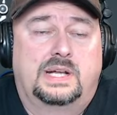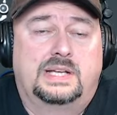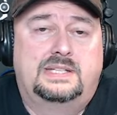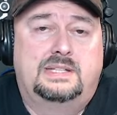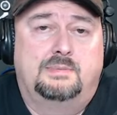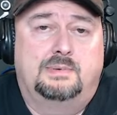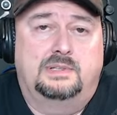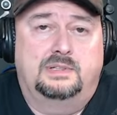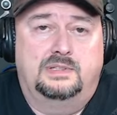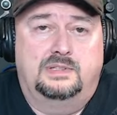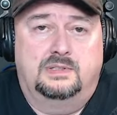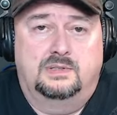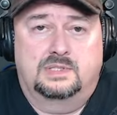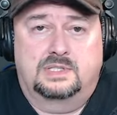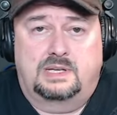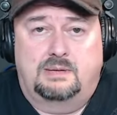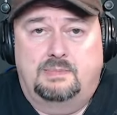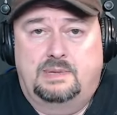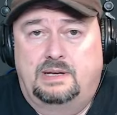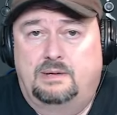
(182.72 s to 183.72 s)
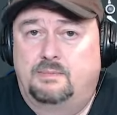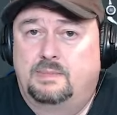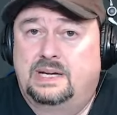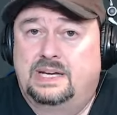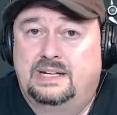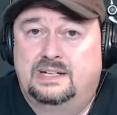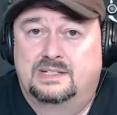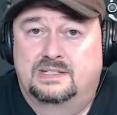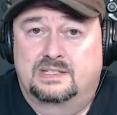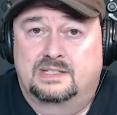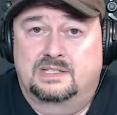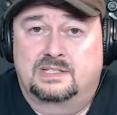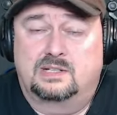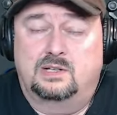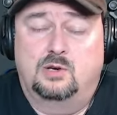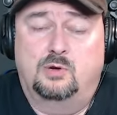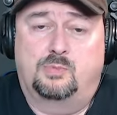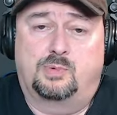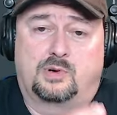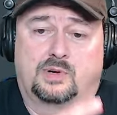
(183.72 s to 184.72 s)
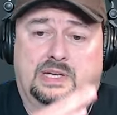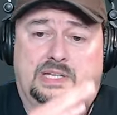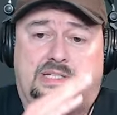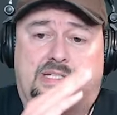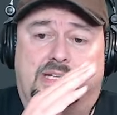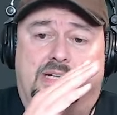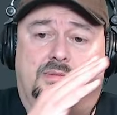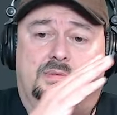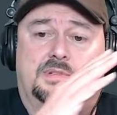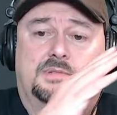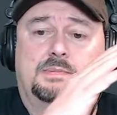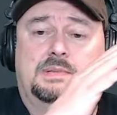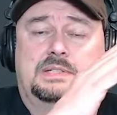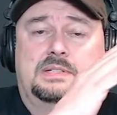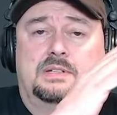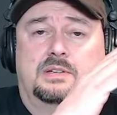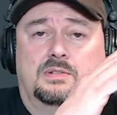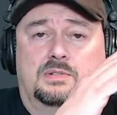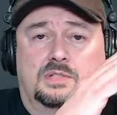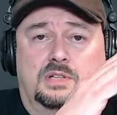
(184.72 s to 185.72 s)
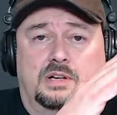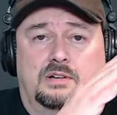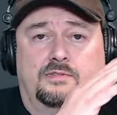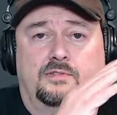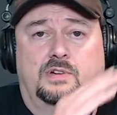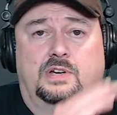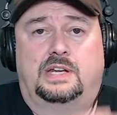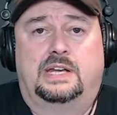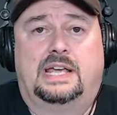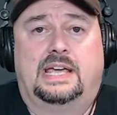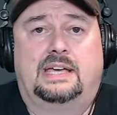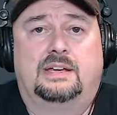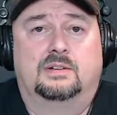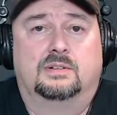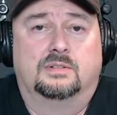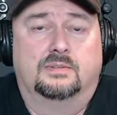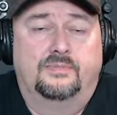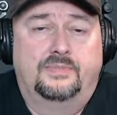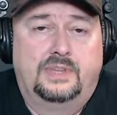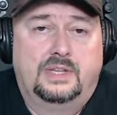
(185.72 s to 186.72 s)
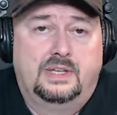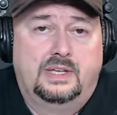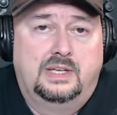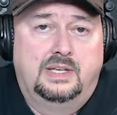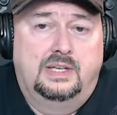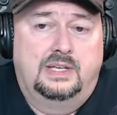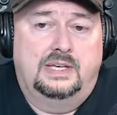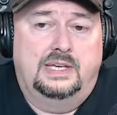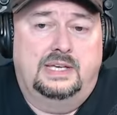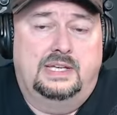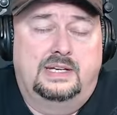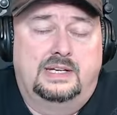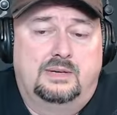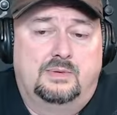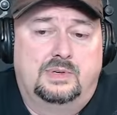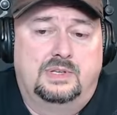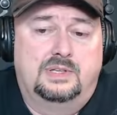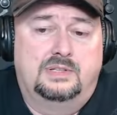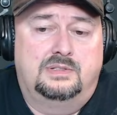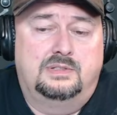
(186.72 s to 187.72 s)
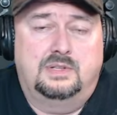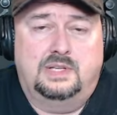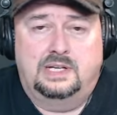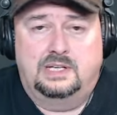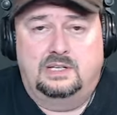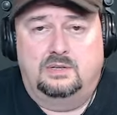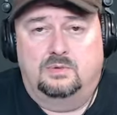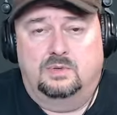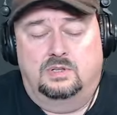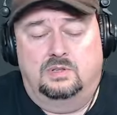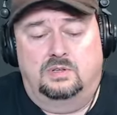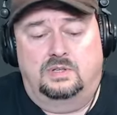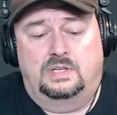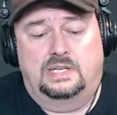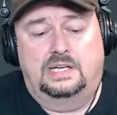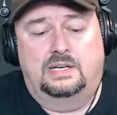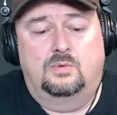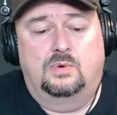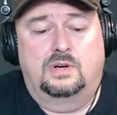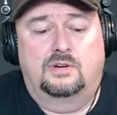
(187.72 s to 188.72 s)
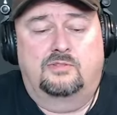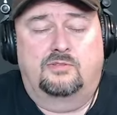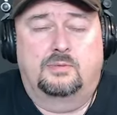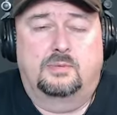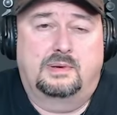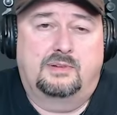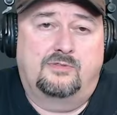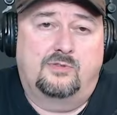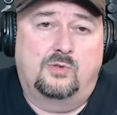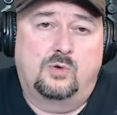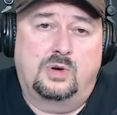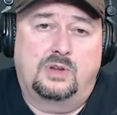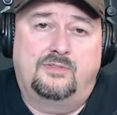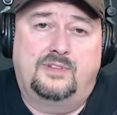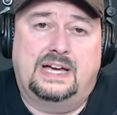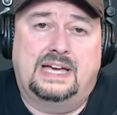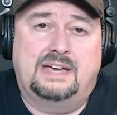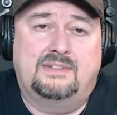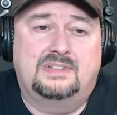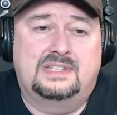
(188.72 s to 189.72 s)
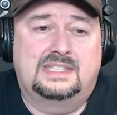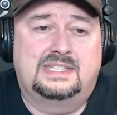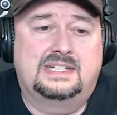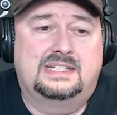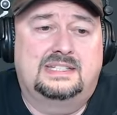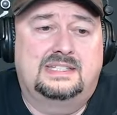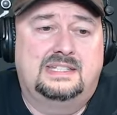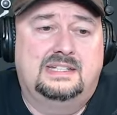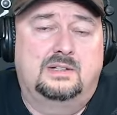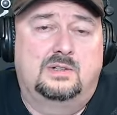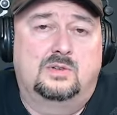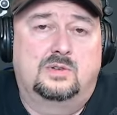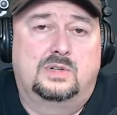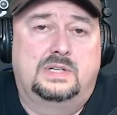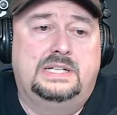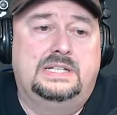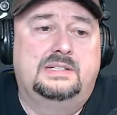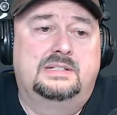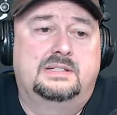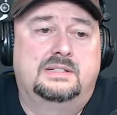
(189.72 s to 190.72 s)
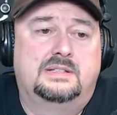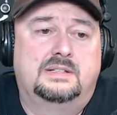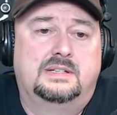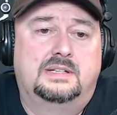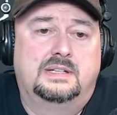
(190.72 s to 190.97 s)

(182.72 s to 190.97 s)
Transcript: typically do is I mount mine as a sloper antenna, which means it goes off on an angle. And when you do that, you want to look anywhere from about 45 to 60 degrees